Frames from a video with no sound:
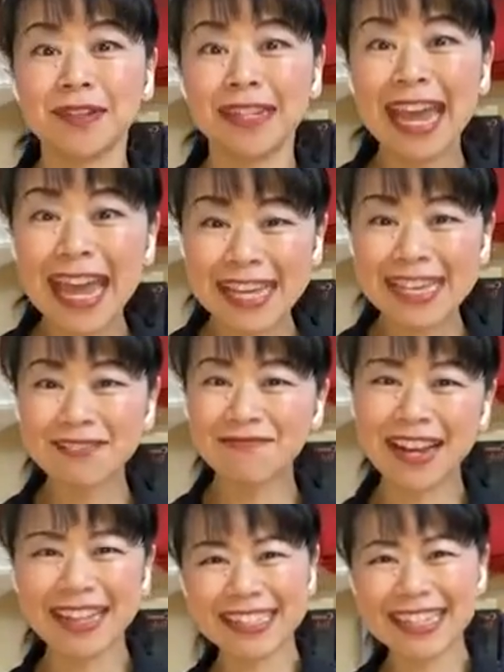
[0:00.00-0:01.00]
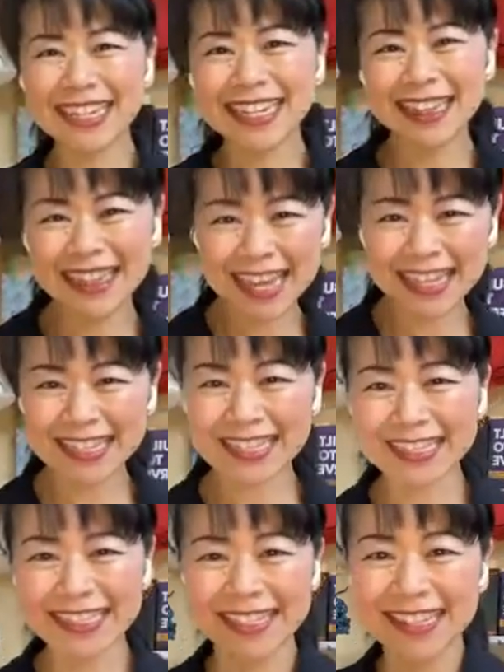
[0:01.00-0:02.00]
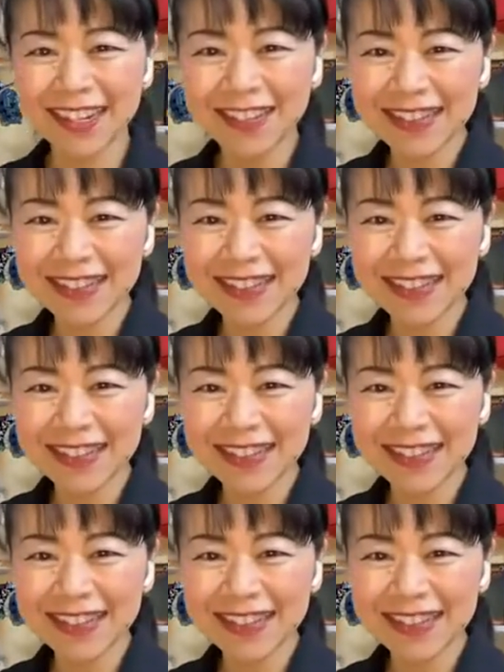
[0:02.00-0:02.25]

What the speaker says: Hey, Rosie, thank you so